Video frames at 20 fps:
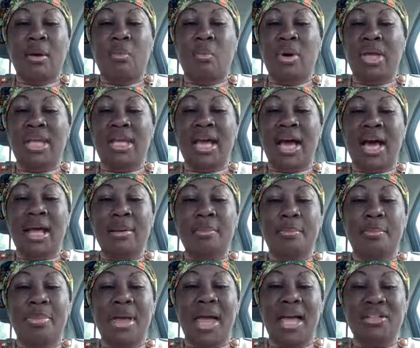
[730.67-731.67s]
We got
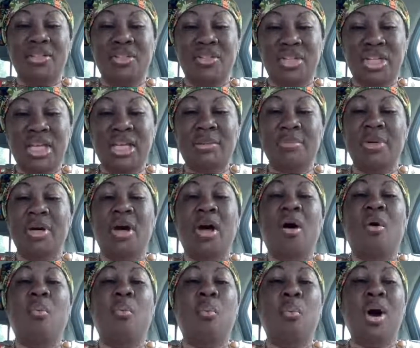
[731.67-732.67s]
Bathsheba.
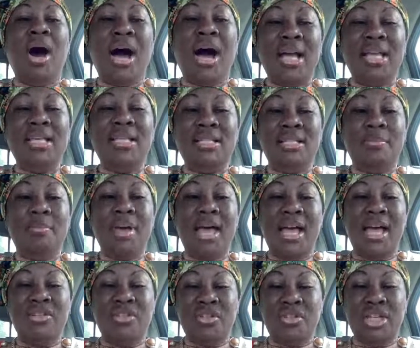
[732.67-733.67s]
Why is
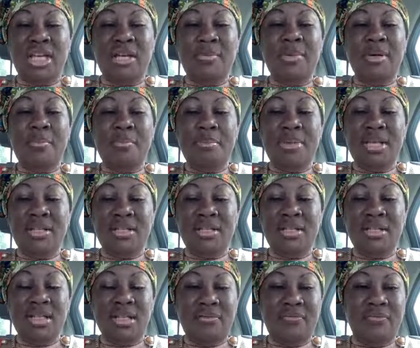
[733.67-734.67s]
Bathsheba
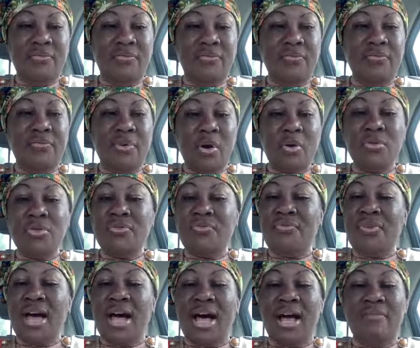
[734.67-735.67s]
mentioned in verse
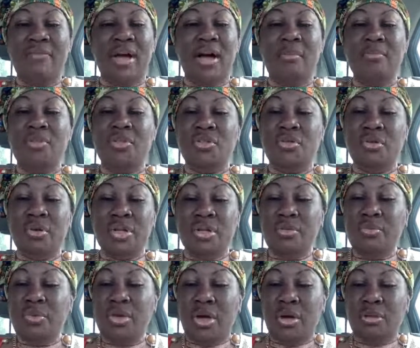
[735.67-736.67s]
5? I'm sure
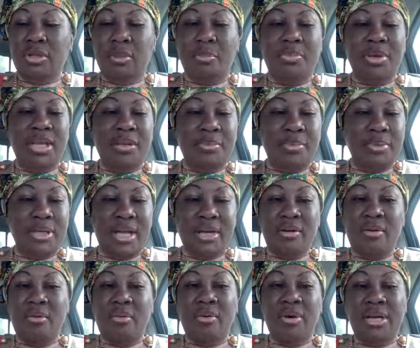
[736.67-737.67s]
you know, the people that
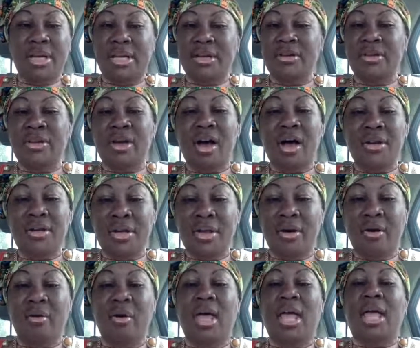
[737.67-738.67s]
are on here, y'all
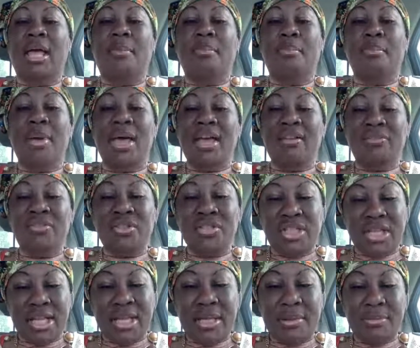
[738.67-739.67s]
know.
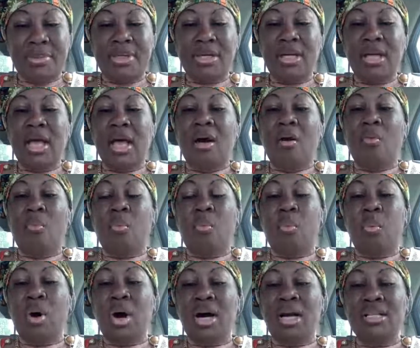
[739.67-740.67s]
Bathsheba
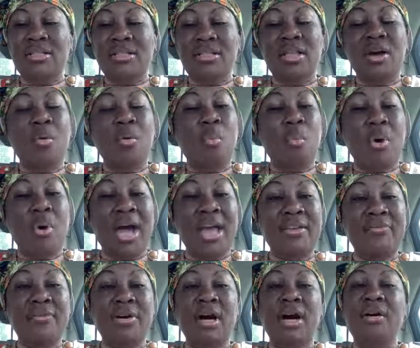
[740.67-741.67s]
was the
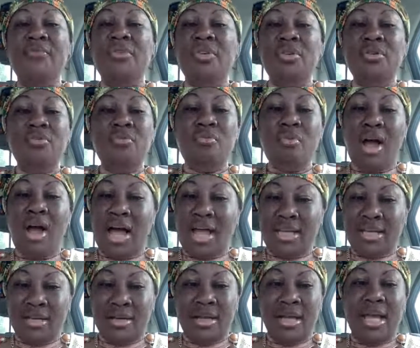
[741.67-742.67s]
wife of
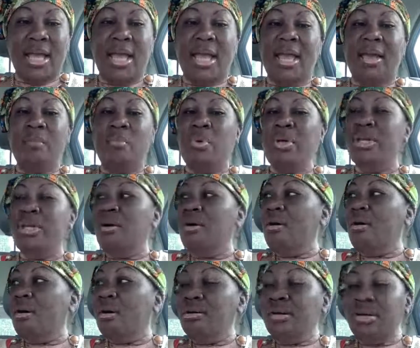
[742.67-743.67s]
Uriah. And we
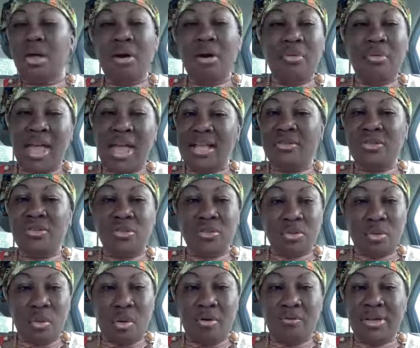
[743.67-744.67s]
all know that
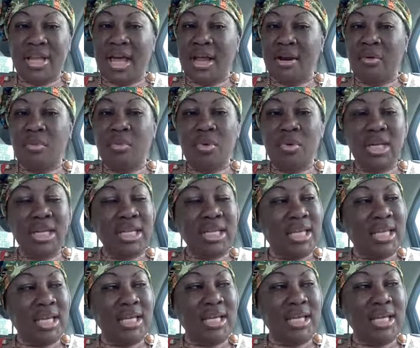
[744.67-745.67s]
story. I don't want to
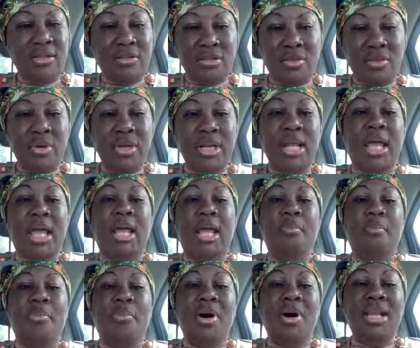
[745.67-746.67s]
get into it,
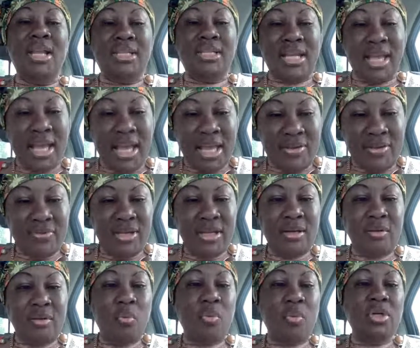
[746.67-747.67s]
but
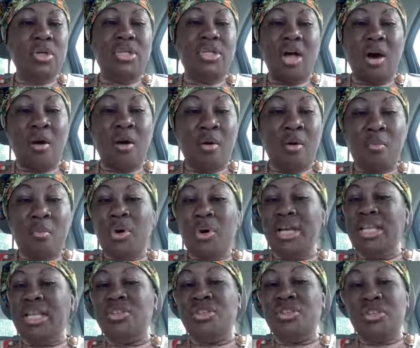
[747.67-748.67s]
David was home when
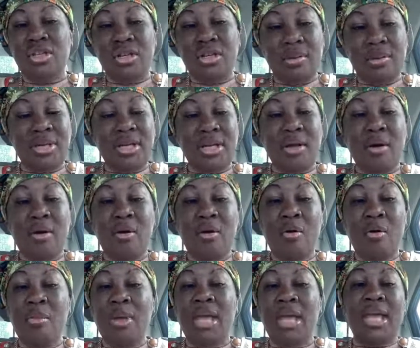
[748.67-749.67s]
he shouldn't have been
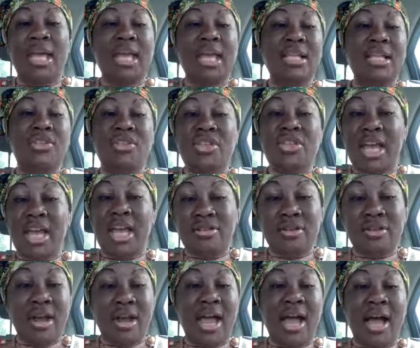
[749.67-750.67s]
home. He
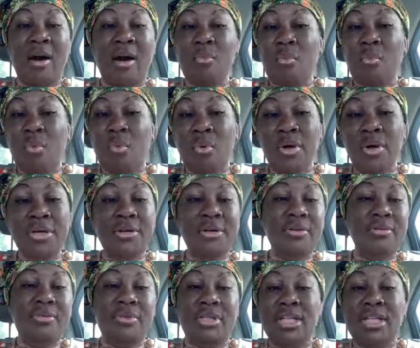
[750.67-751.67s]
checked her out, wanted
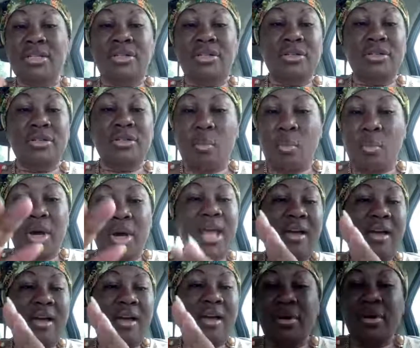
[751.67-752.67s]
her, did
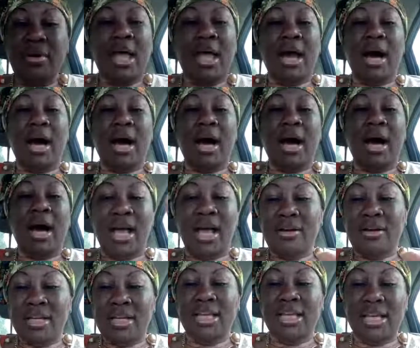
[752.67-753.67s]
whatever. I'm not
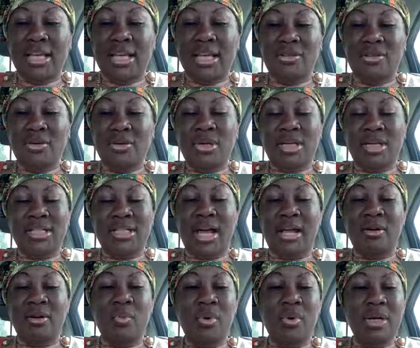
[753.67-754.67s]
going to get into it because I
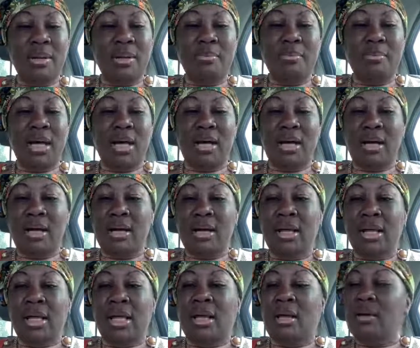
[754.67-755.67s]
don't want to
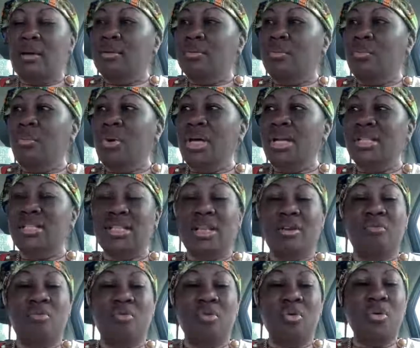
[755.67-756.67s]

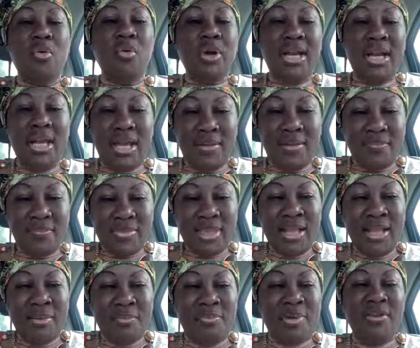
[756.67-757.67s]
ruin it
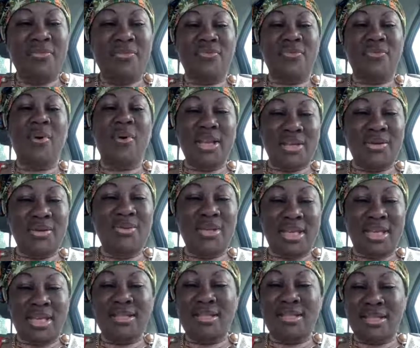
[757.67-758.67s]
before you
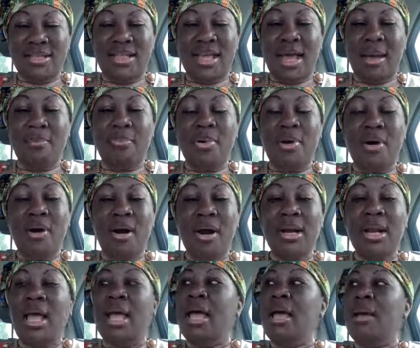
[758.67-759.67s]
get to that part.